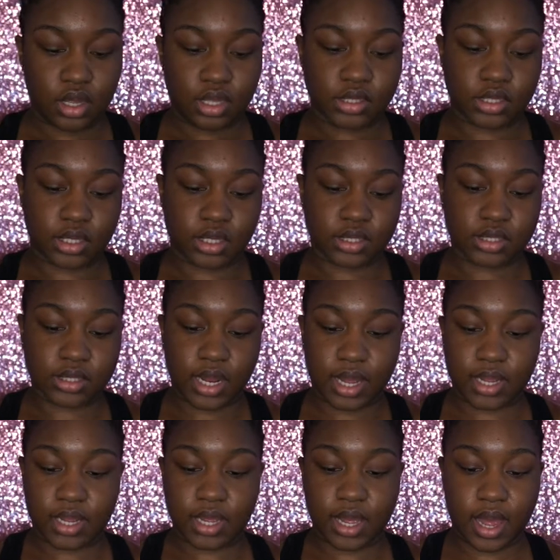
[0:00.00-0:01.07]
take your
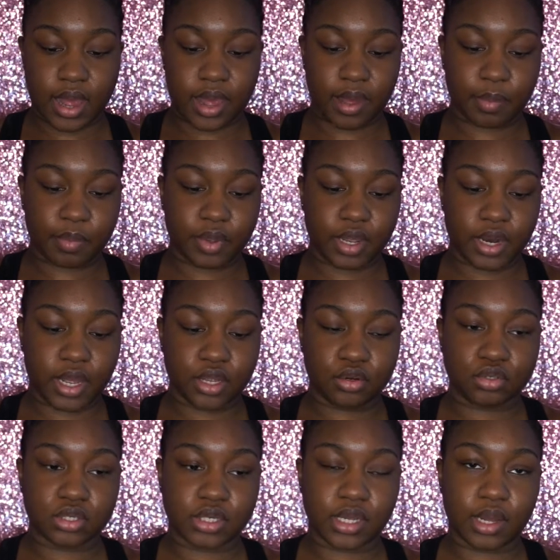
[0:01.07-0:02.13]
stocking cap, and I
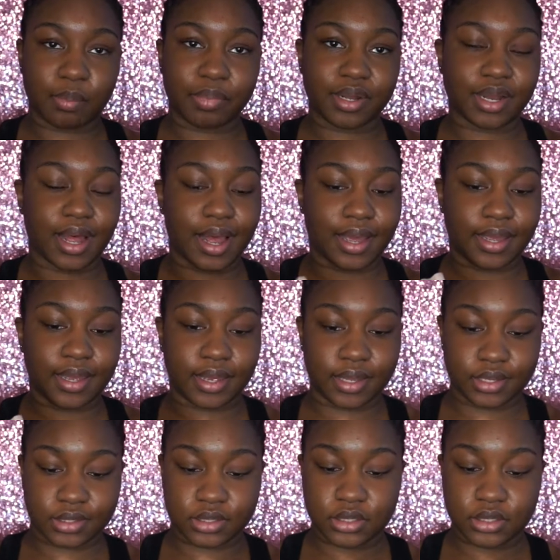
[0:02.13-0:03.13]
usually apply it